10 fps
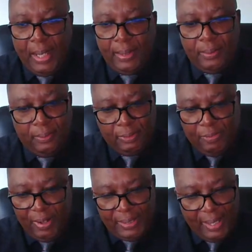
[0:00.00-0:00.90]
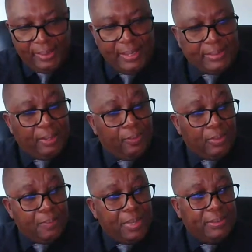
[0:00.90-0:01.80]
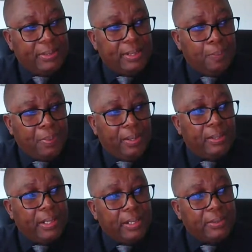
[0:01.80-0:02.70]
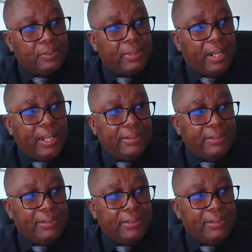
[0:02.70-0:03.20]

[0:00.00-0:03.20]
that those very techniques that all I mentioned are part of the arsenal that